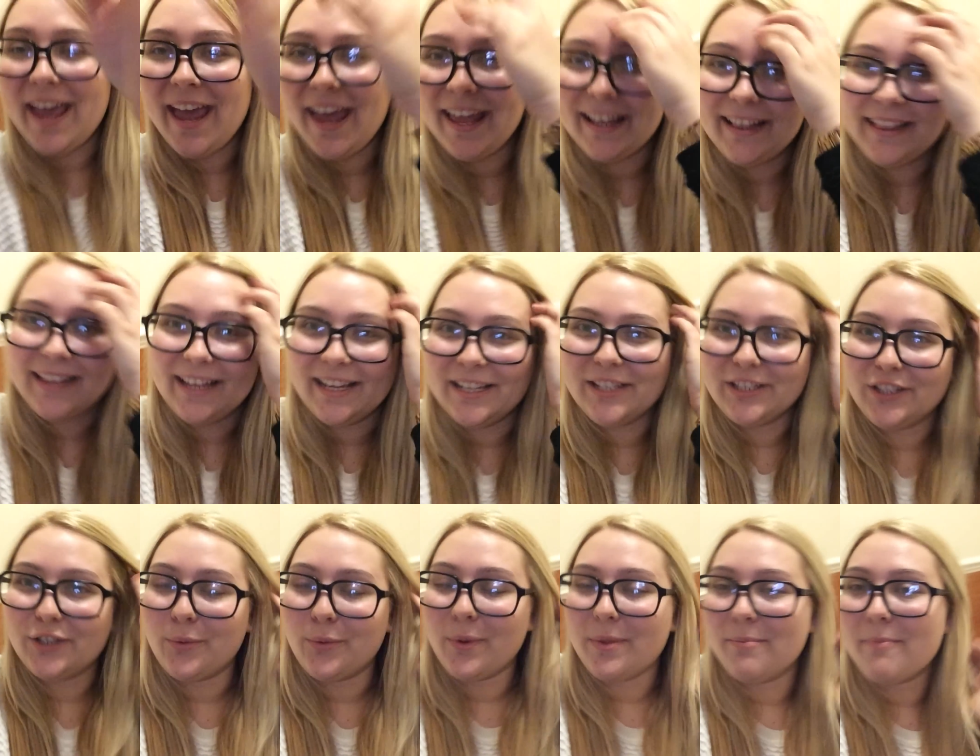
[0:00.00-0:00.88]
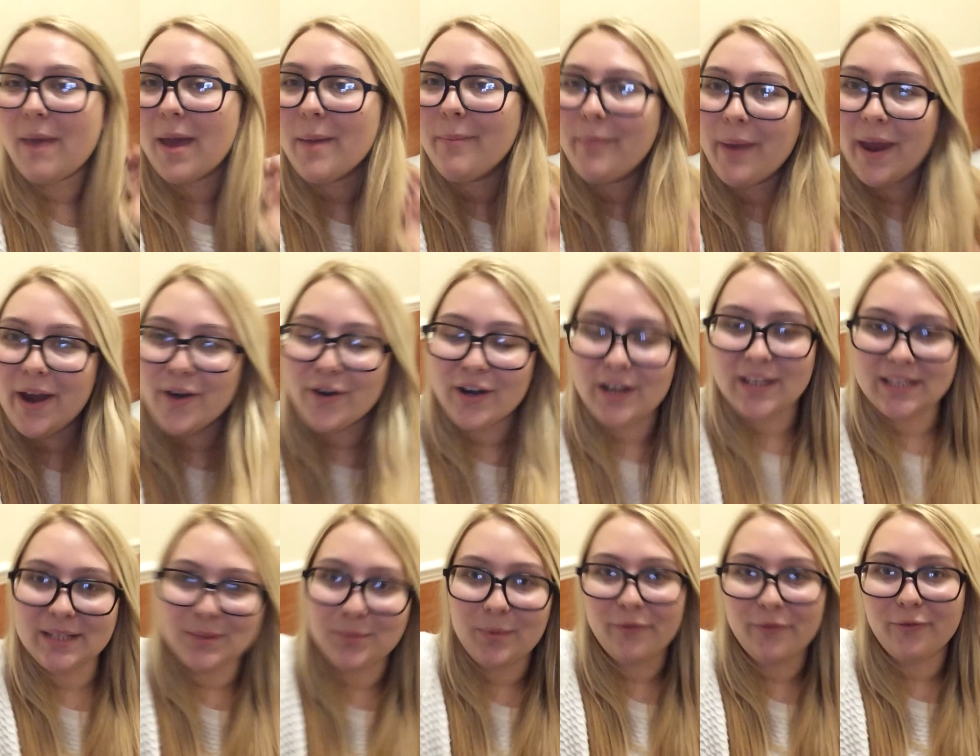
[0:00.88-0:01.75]
I had lunch with my
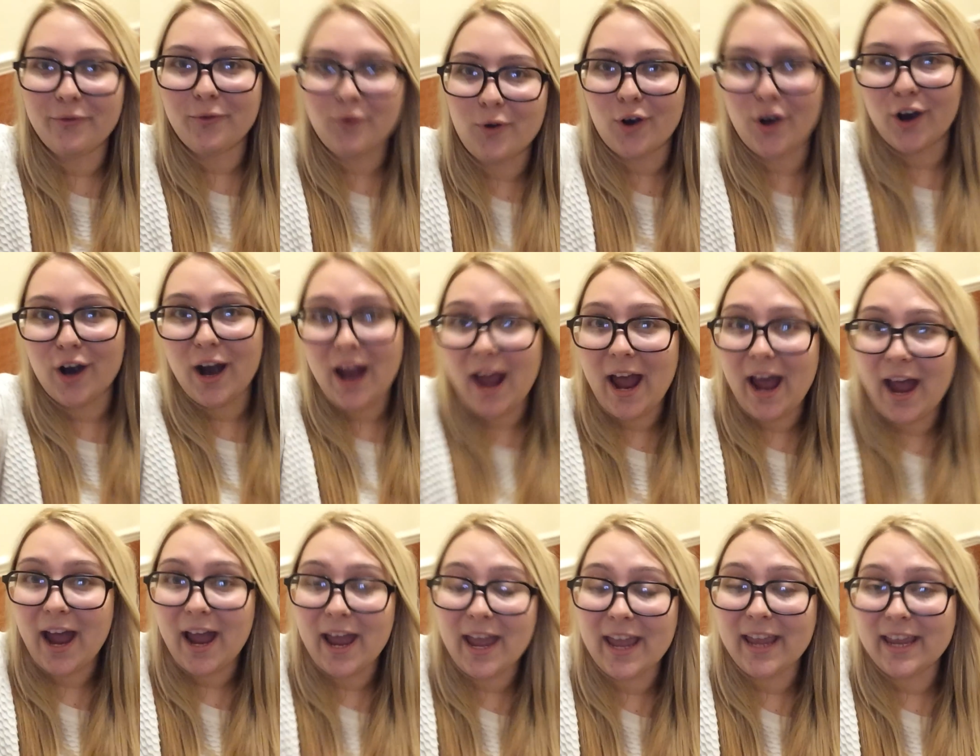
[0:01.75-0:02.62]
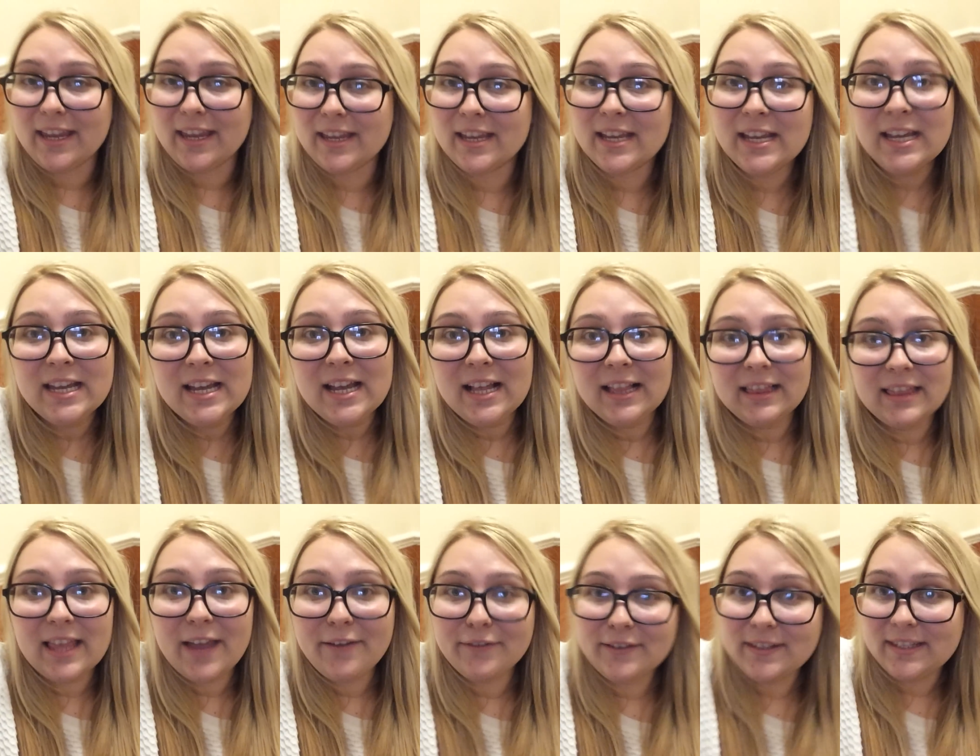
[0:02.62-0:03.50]
parents before I
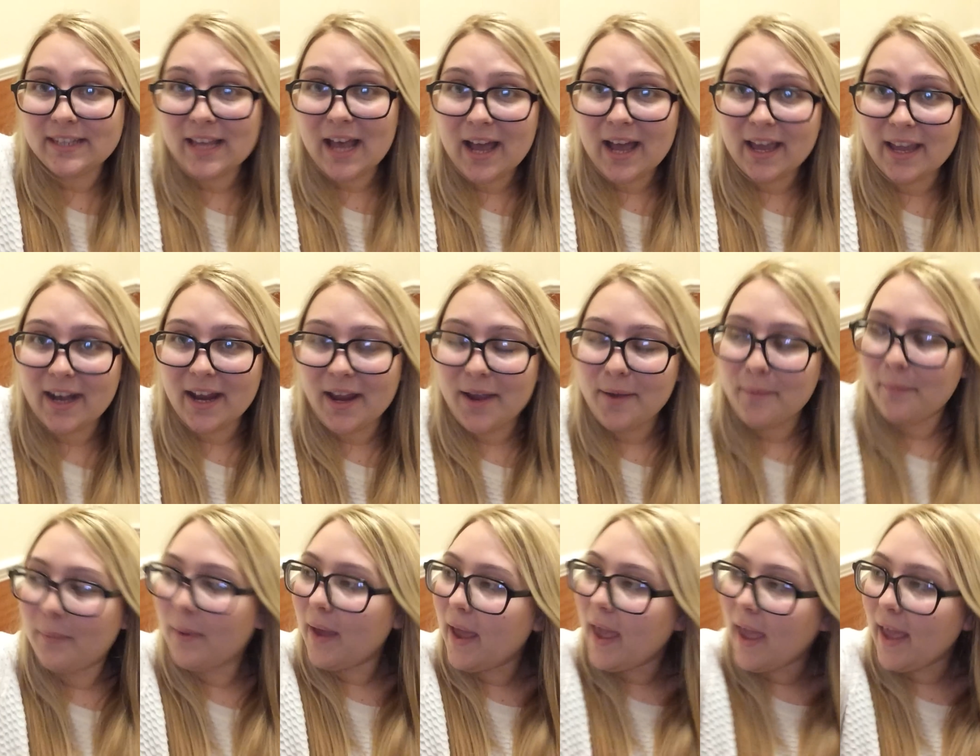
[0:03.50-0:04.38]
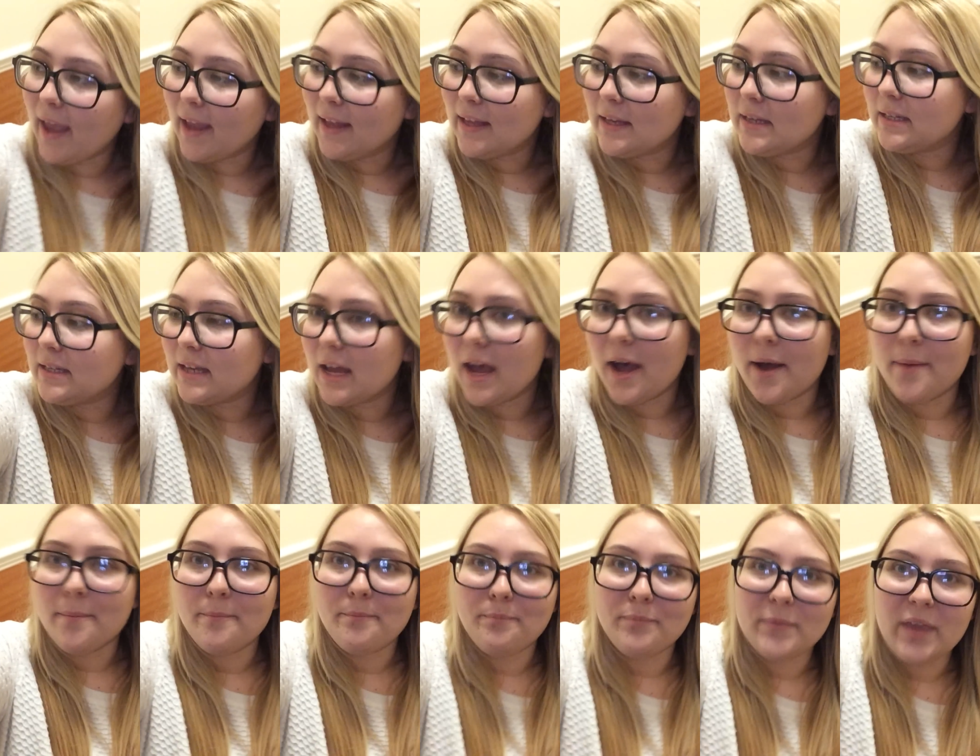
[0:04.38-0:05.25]
left Zagreb and
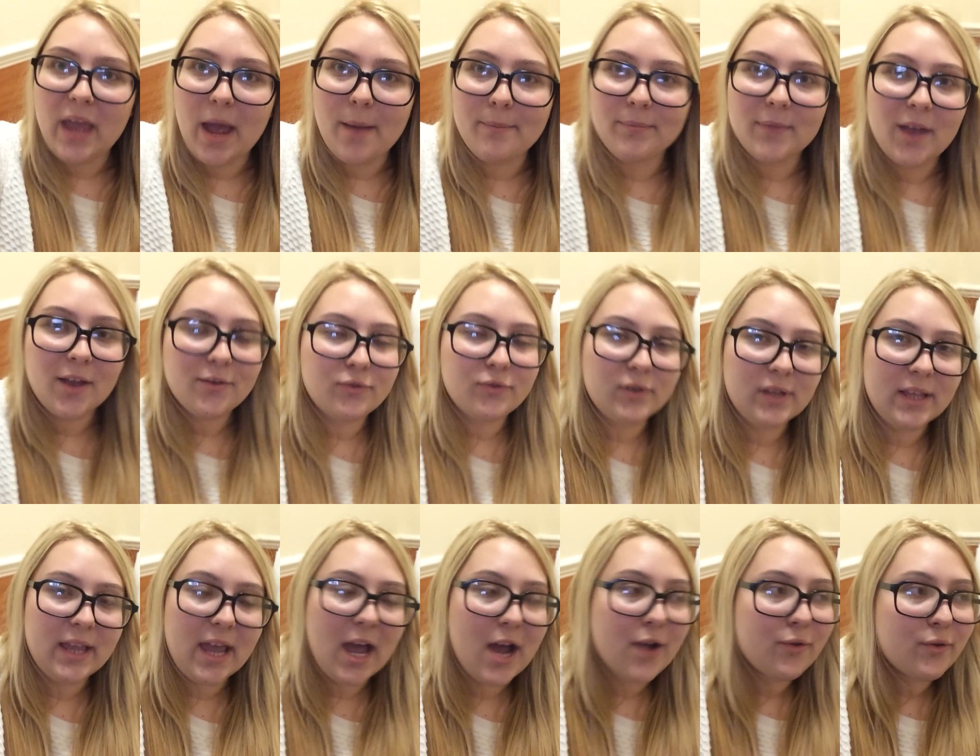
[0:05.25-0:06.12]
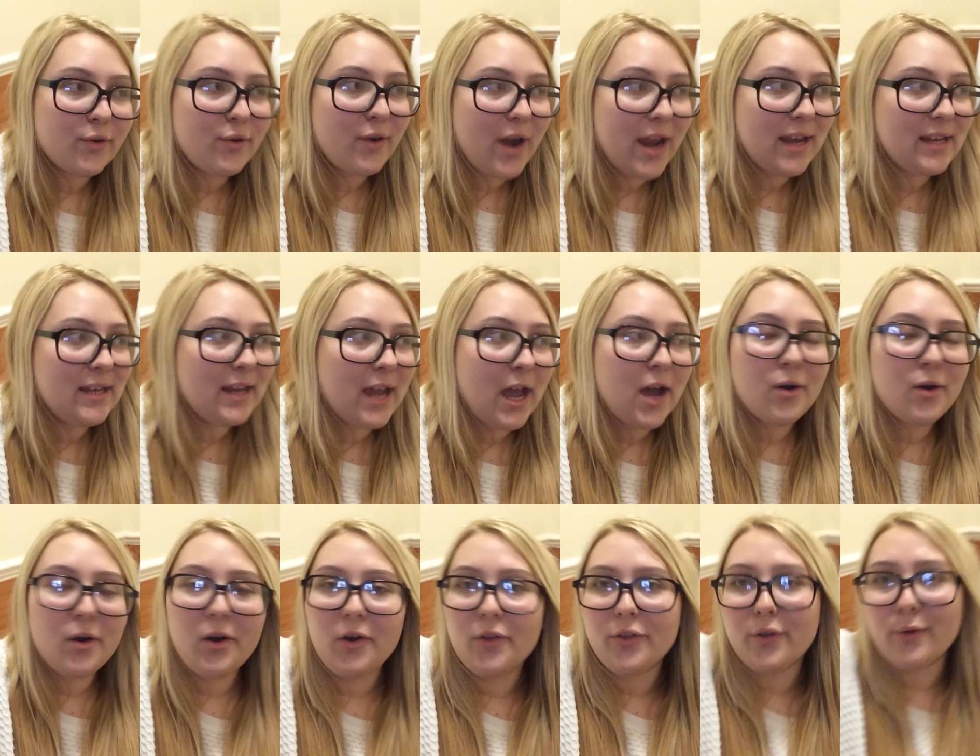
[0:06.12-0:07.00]
um, yeah I'm not really hungry right
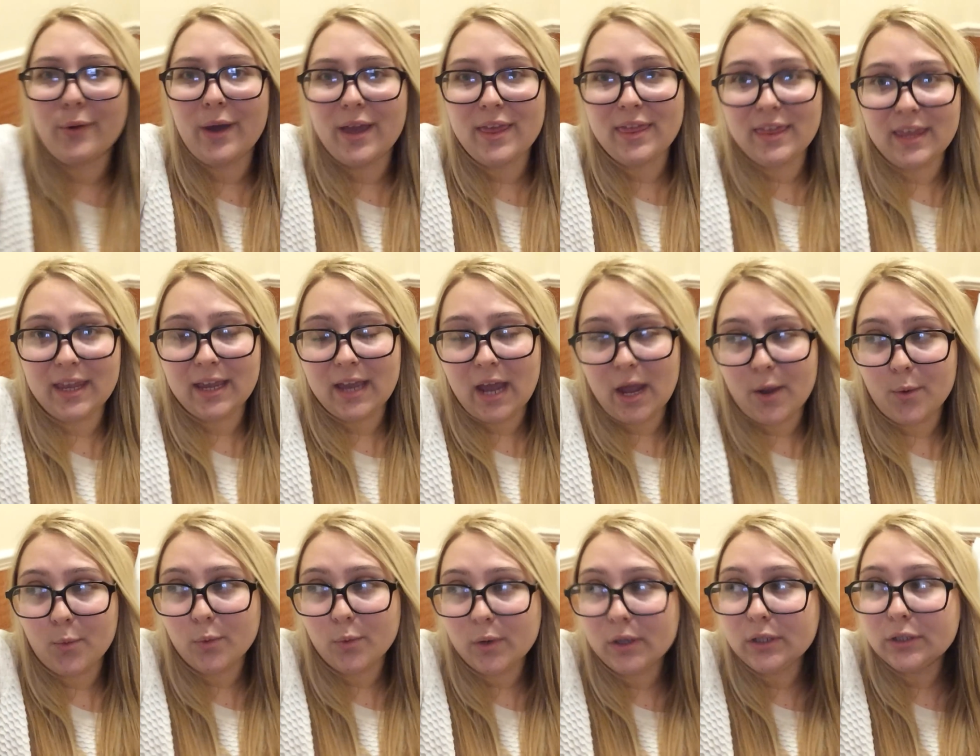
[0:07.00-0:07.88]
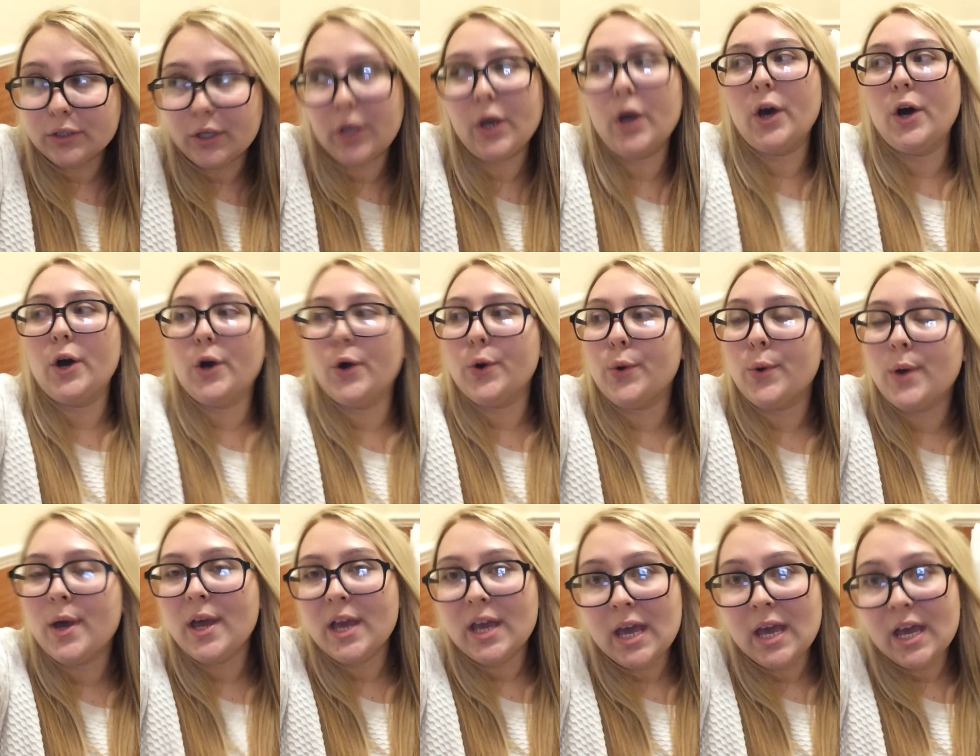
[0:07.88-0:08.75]
now although I think I will
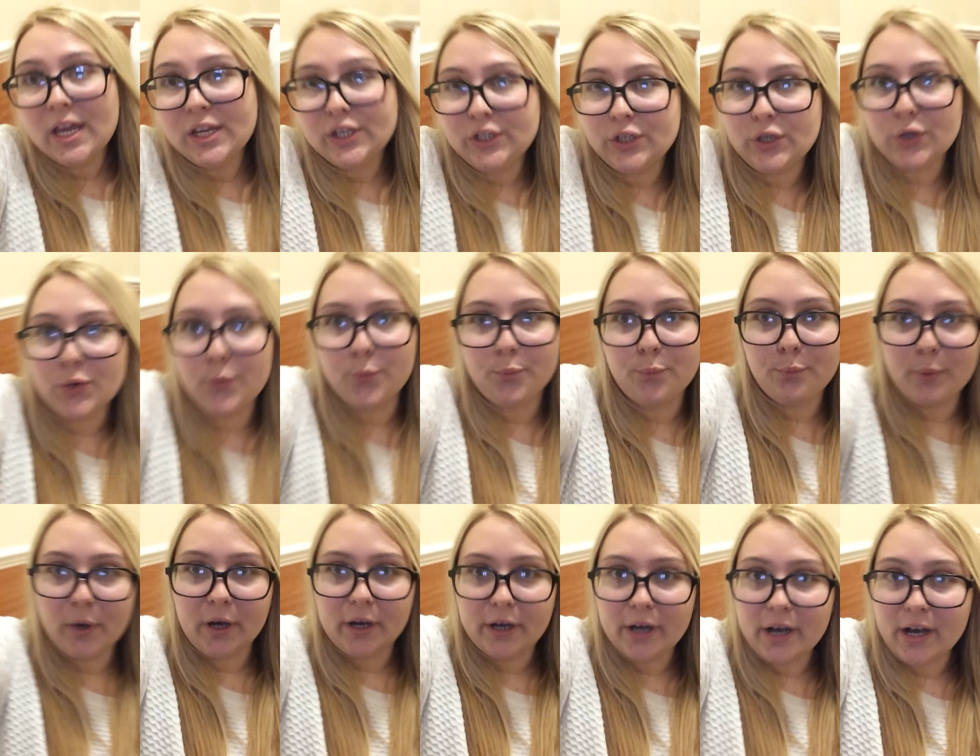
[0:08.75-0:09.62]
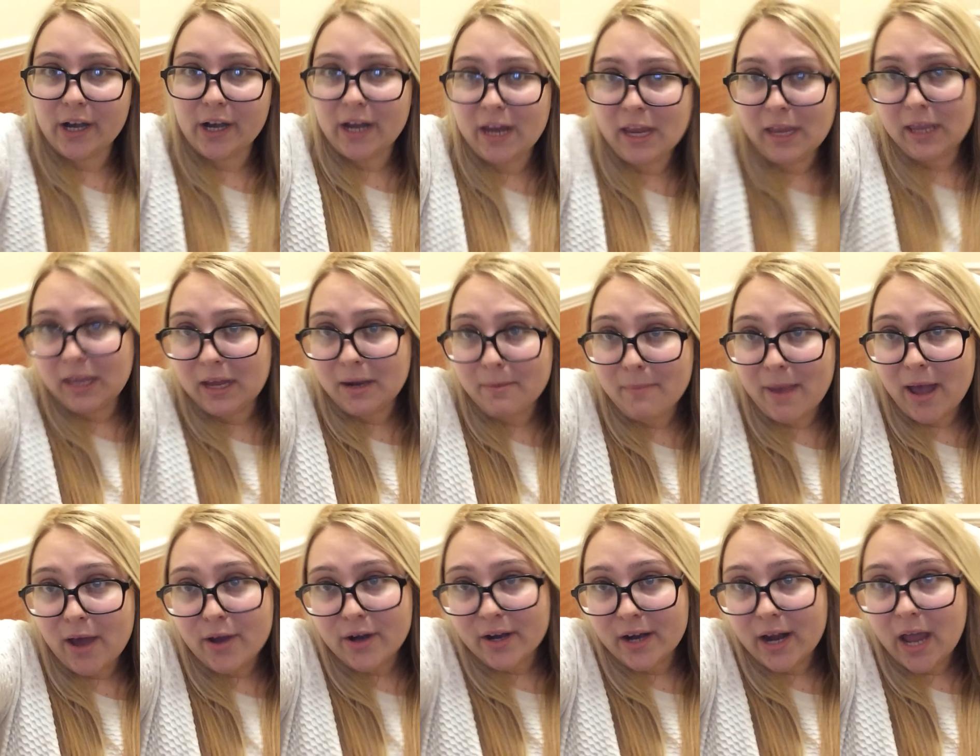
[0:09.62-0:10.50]
go to Burger King in
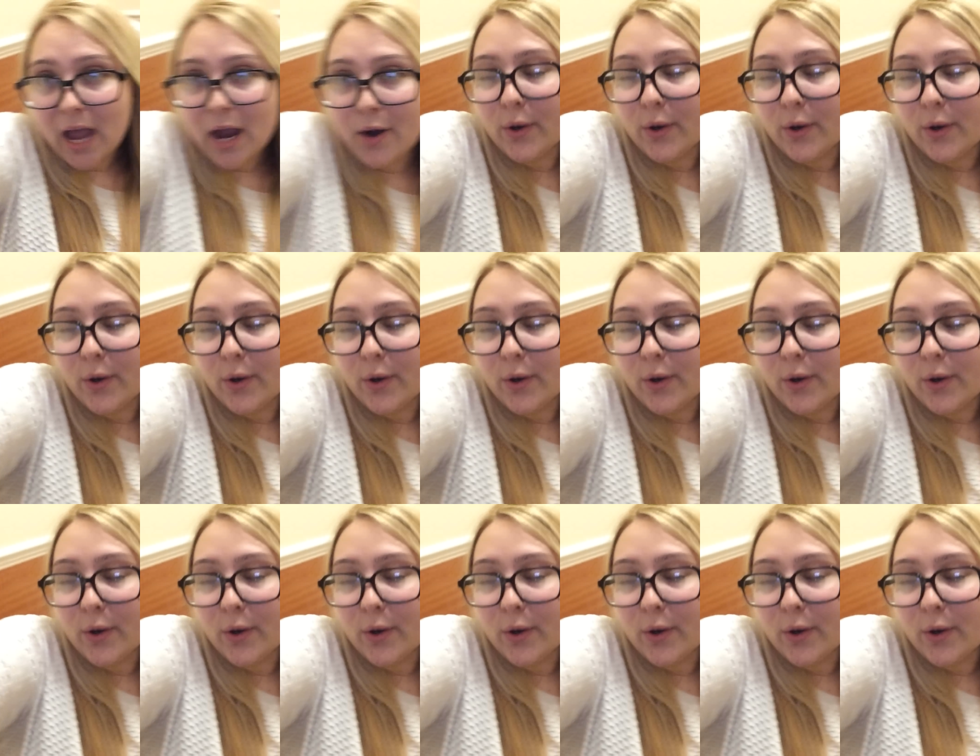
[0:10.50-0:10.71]
about an